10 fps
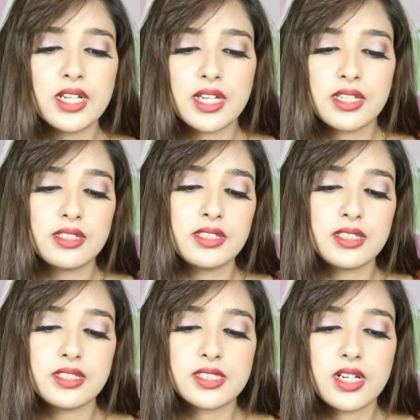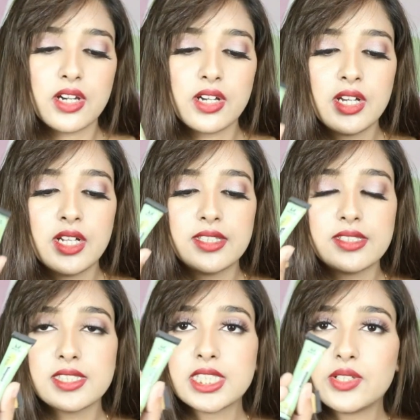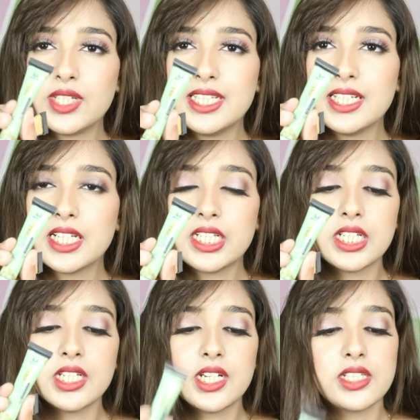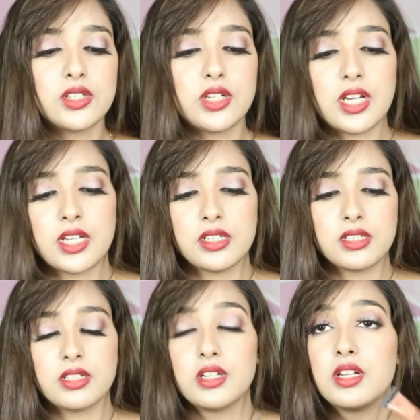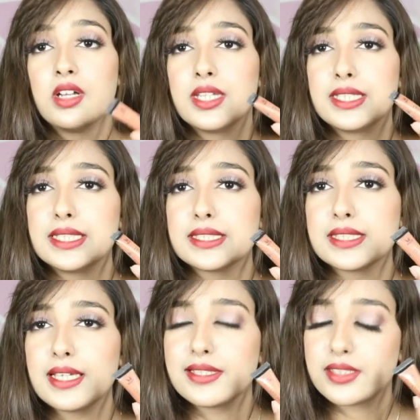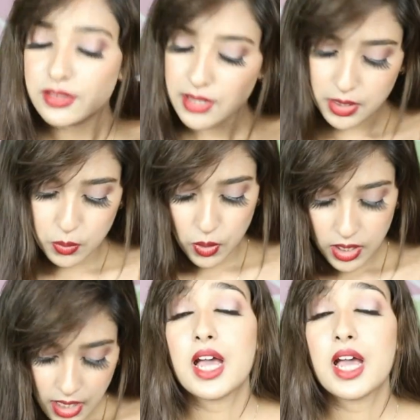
and this is green color corrector, and this is a red one.